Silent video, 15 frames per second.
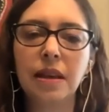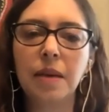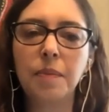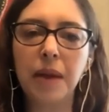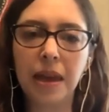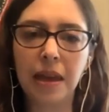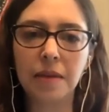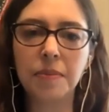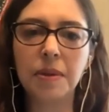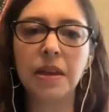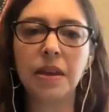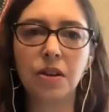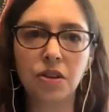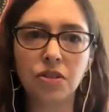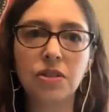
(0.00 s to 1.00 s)
a baby,
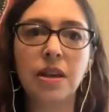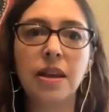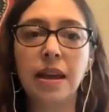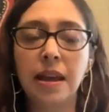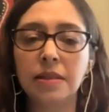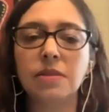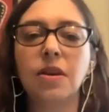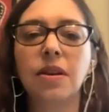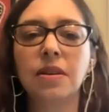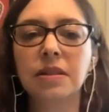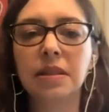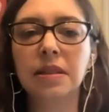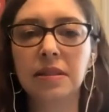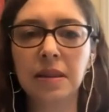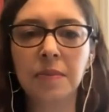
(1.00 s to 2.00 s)
and her son has
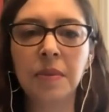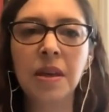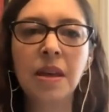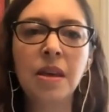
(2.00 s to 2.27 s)
autism,